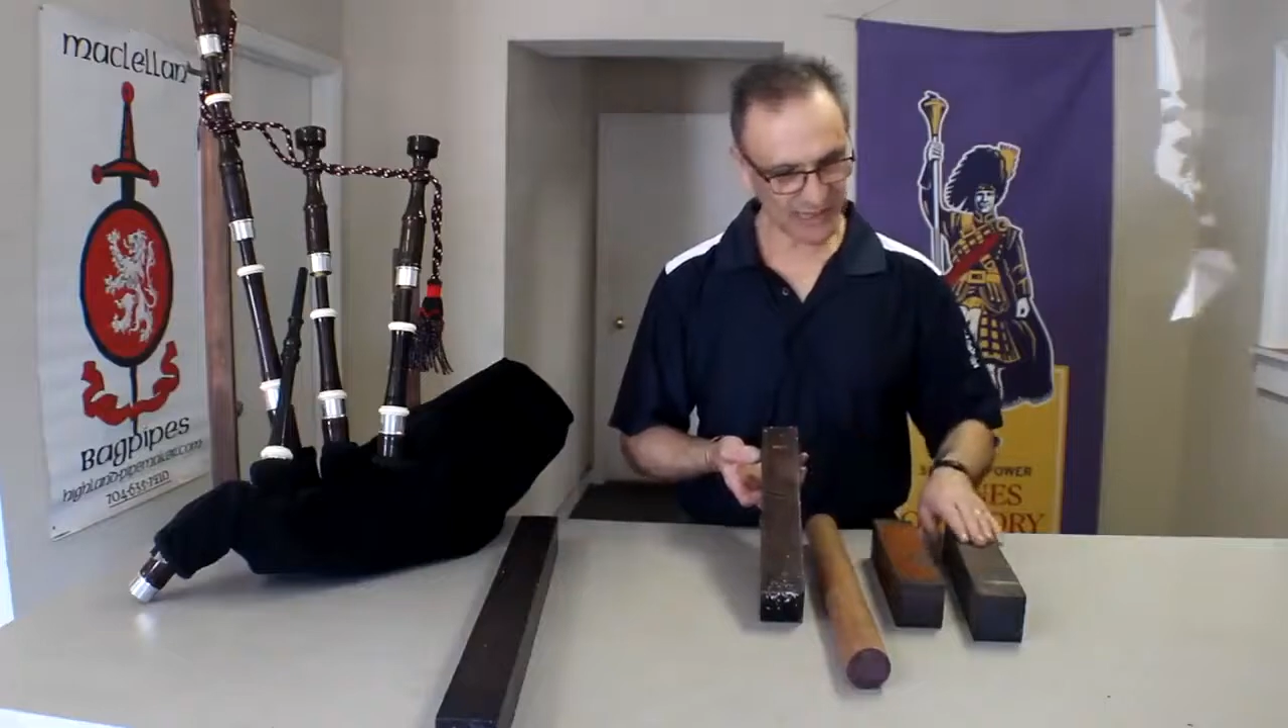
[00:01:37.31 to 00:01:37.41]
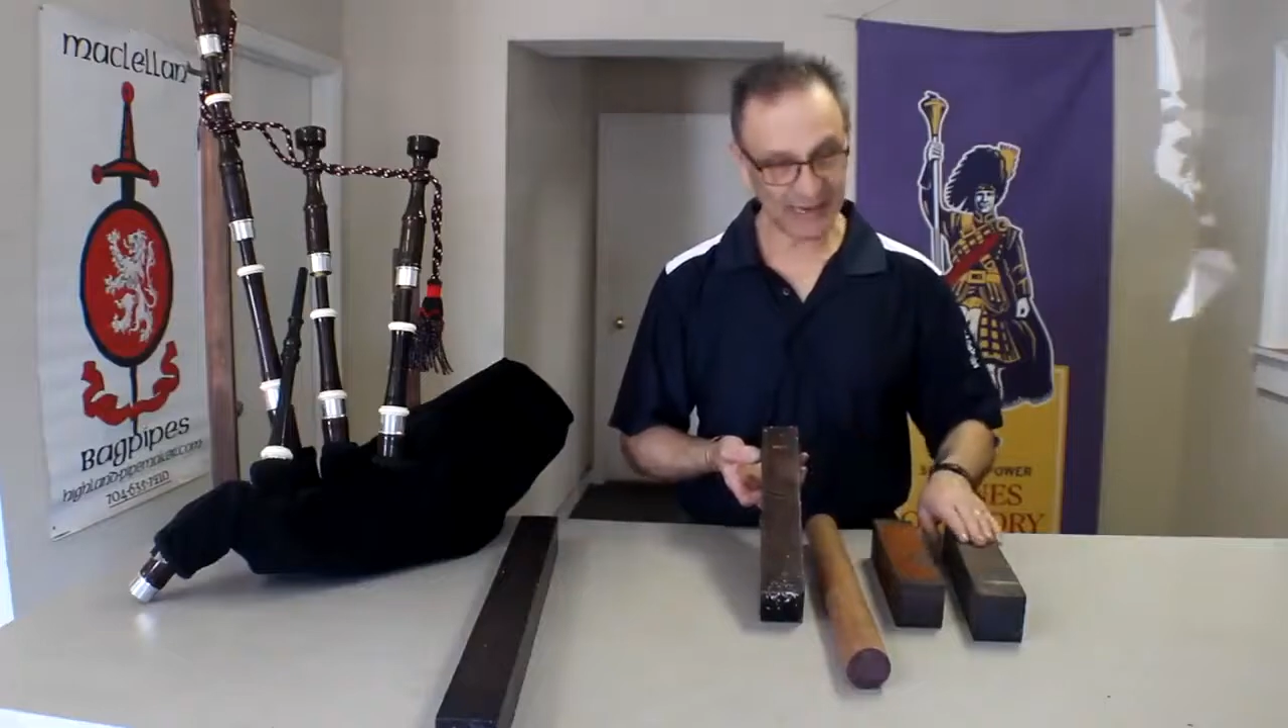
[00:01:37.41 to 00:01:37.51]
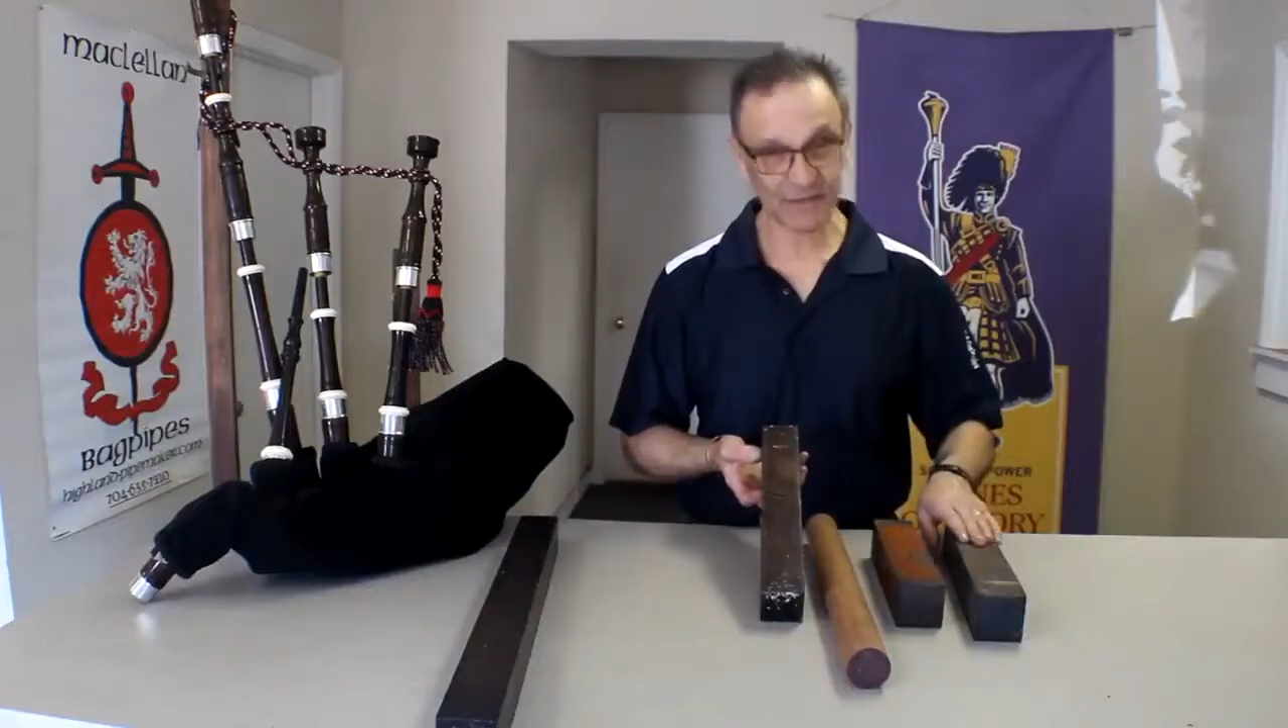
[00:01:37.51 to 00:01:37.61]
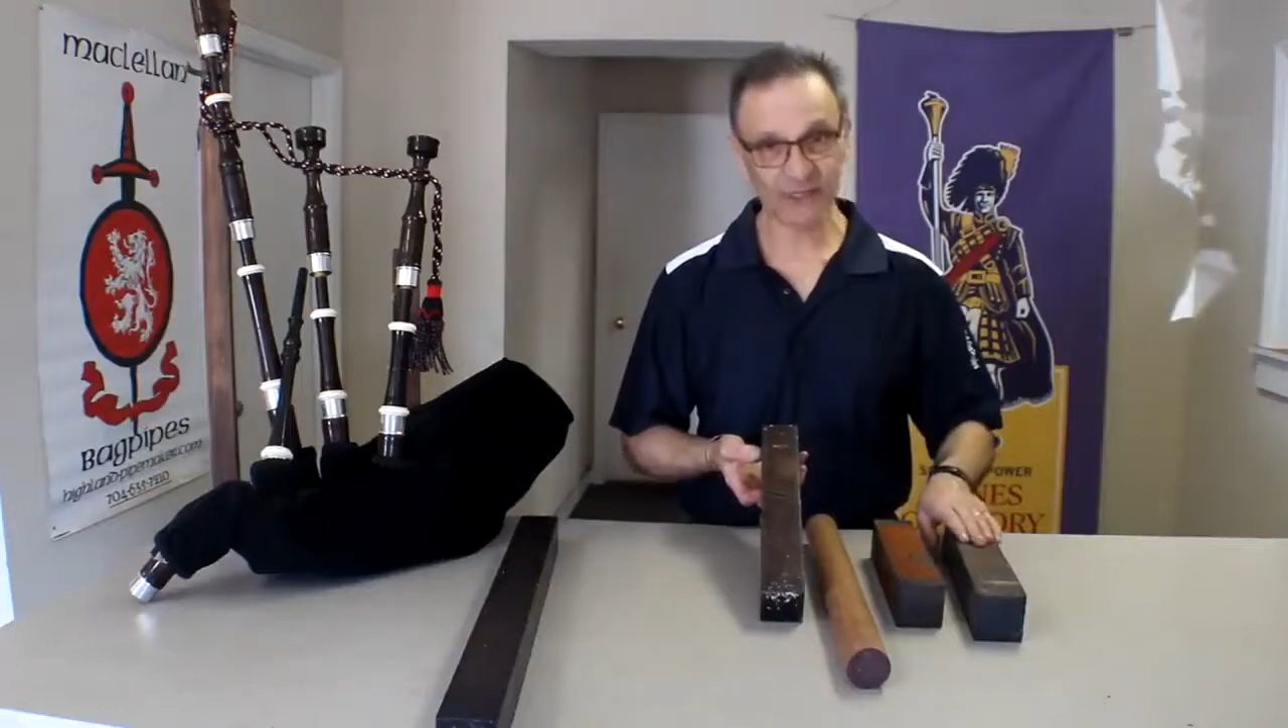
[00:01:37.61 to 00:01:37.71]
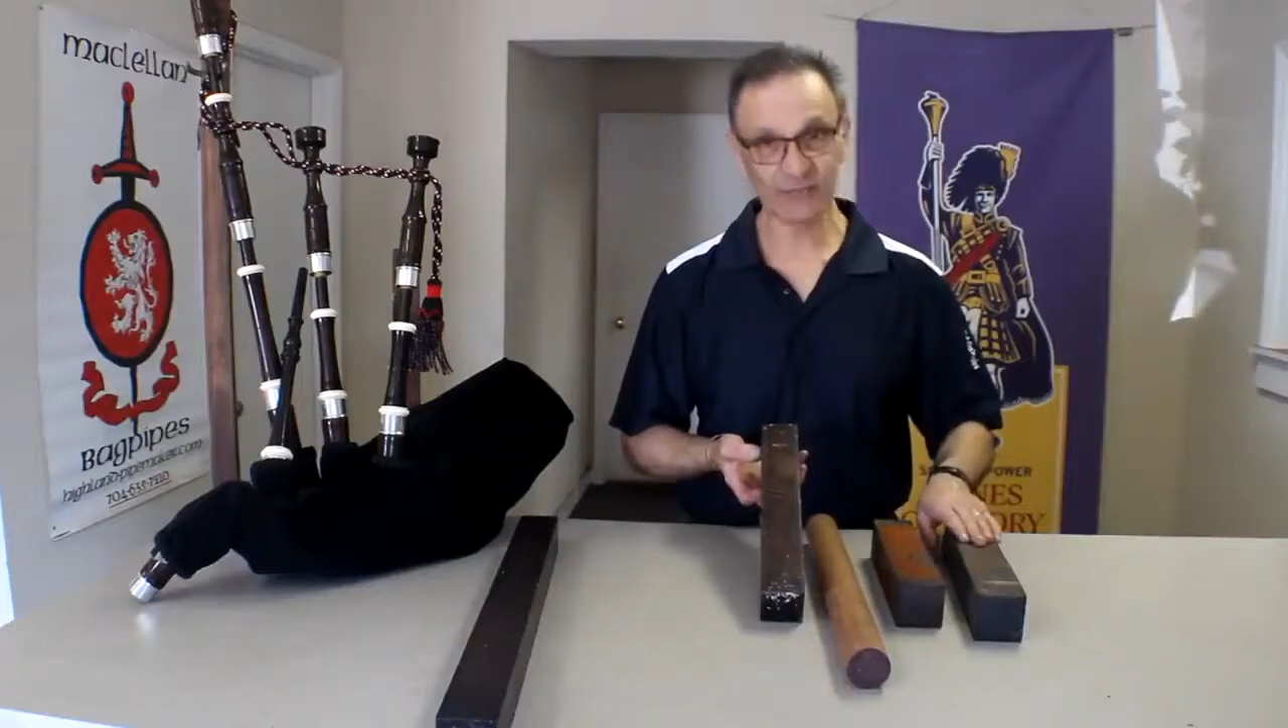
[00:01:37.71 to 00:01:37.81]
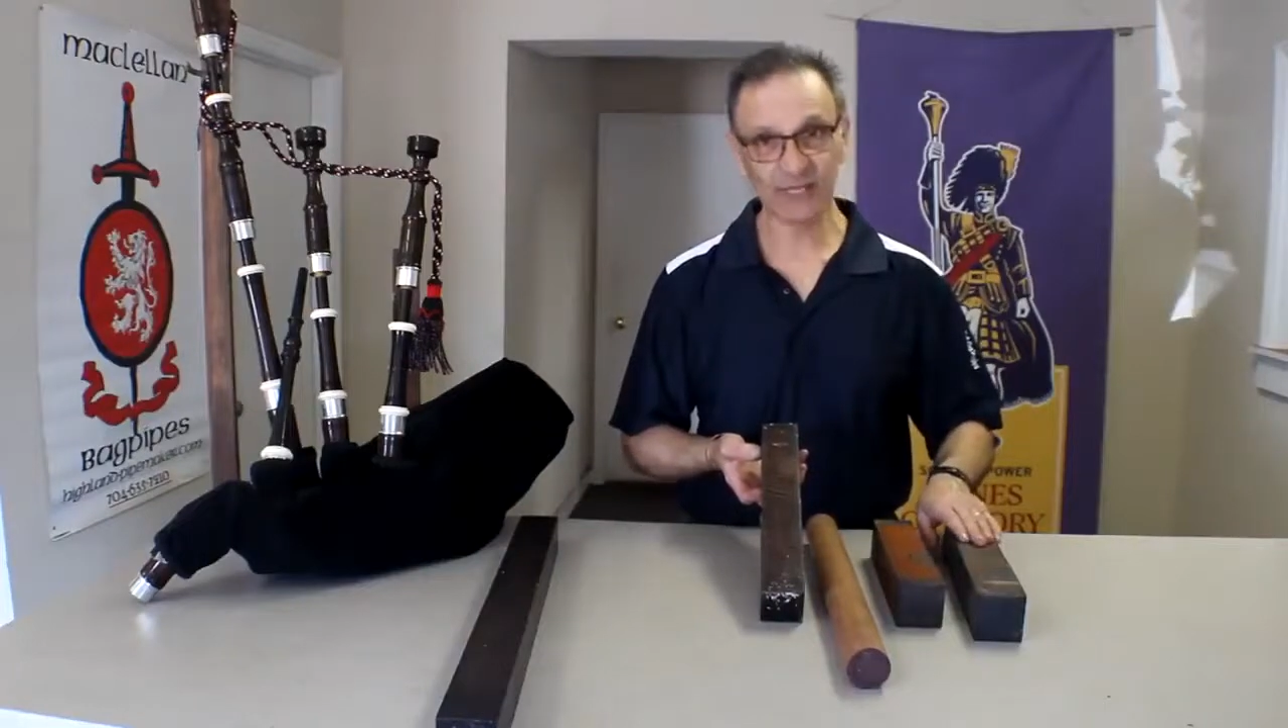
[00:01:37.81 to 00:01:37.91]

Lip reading: African